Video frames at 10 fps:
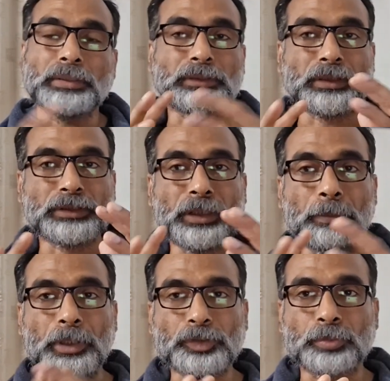a C++,
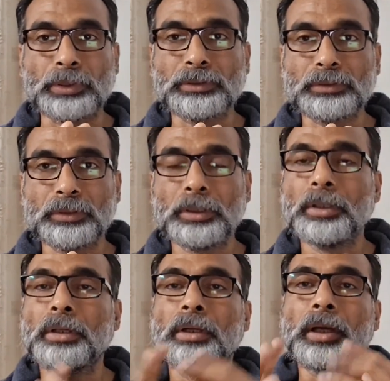
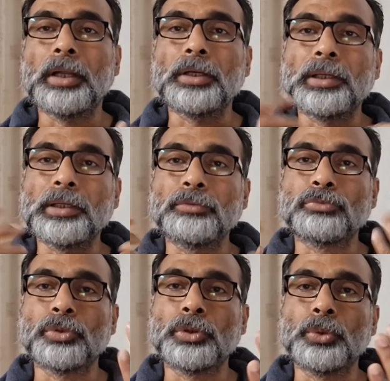and
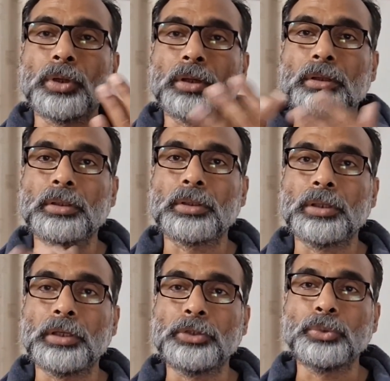if you are
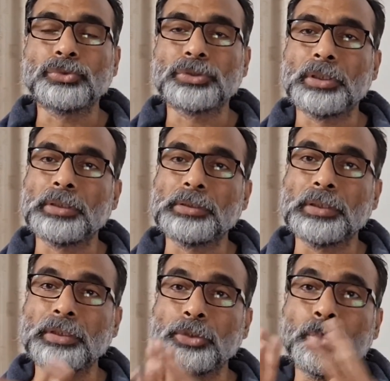using
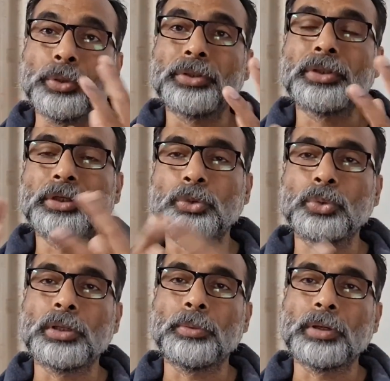the Unity
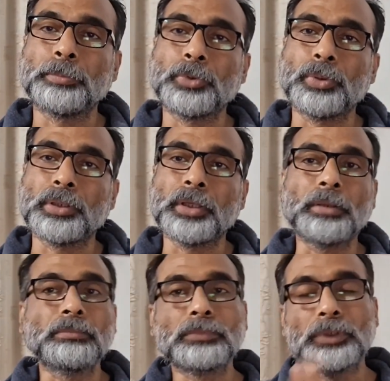to develop your
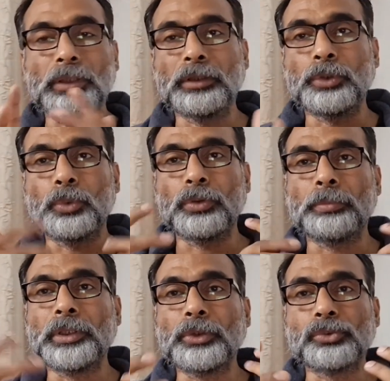game, then you will
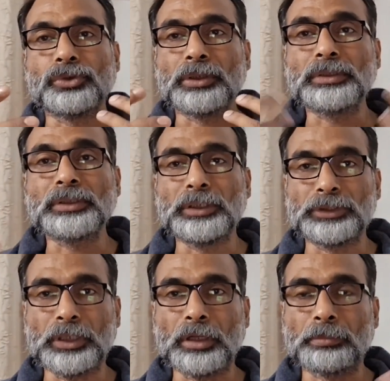be using C
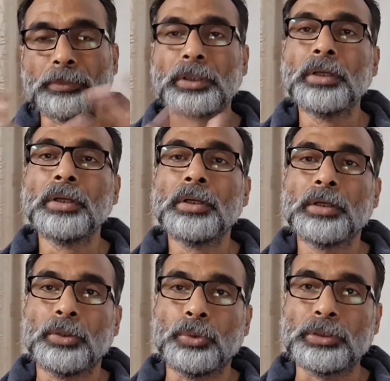Sharp.
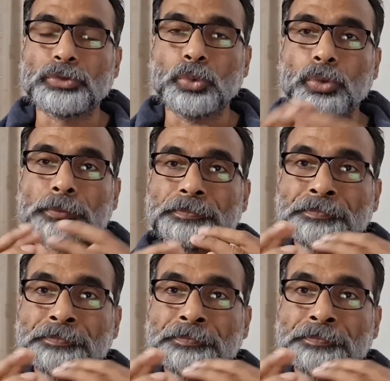Okay, so